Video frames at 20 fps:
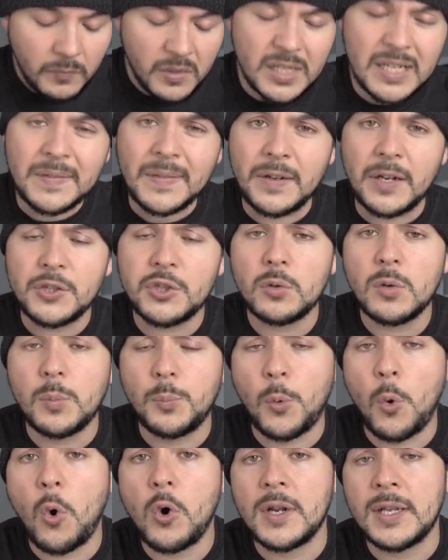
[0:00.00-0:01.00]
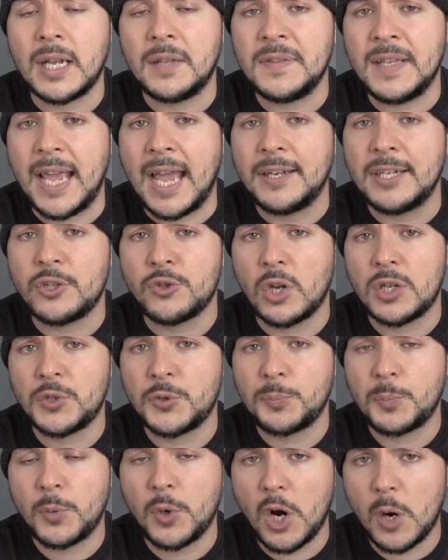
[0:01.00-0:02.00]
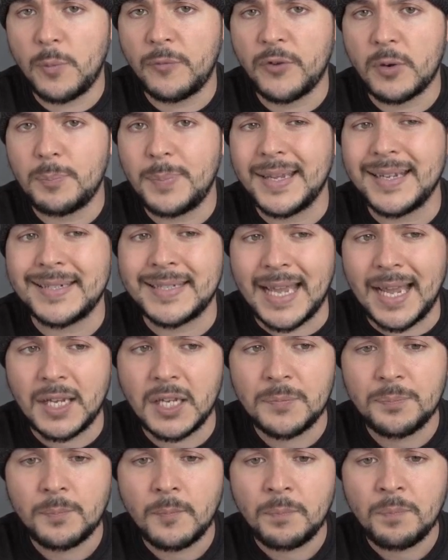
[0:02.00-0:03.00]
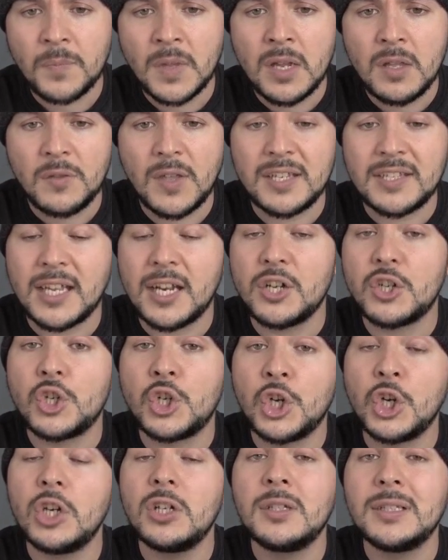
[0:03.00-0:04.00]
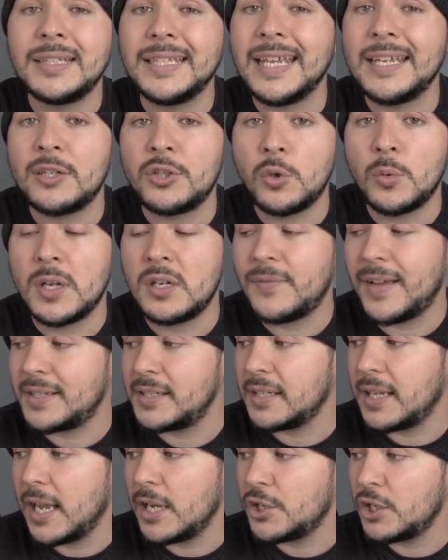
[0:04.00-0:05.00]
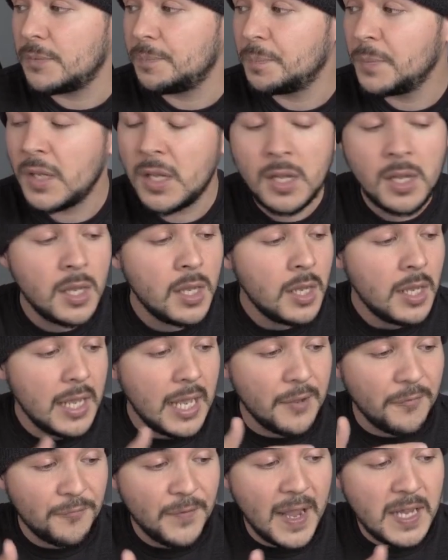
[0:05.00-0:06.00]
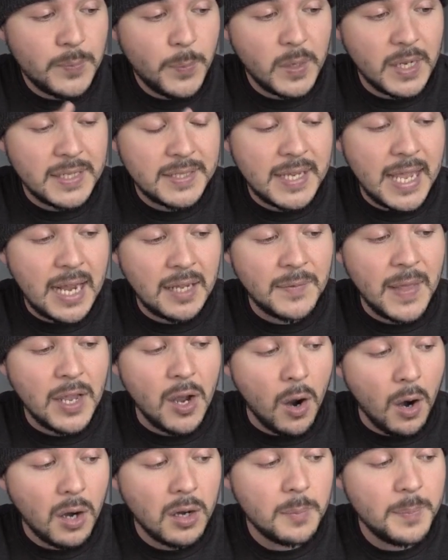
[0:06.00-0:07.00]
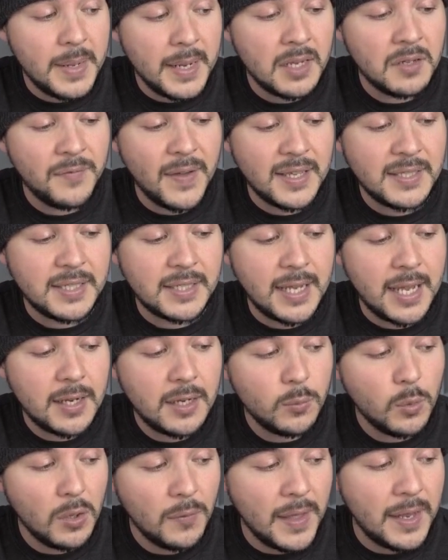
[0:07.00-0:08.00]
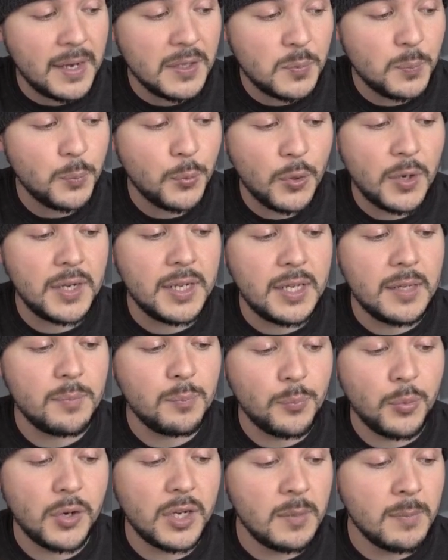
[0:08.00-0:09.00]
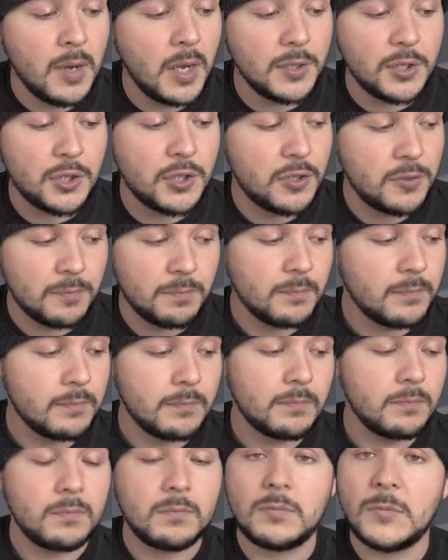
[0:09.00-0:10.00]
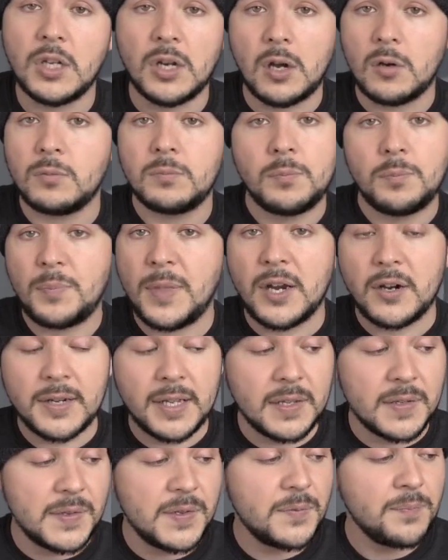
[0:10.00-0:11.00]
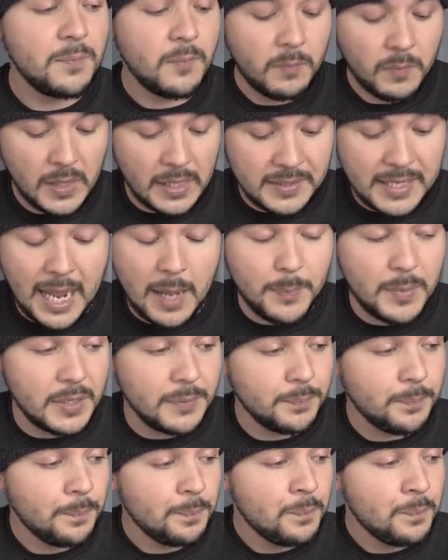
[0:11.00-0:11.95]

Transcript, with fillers: In the initial reporting on the antitrust probe for big tech, they said it could lead to an investigation. If Facebook is saying they are being investigated, well, then it's pretty much, you know, there it is. It's happening.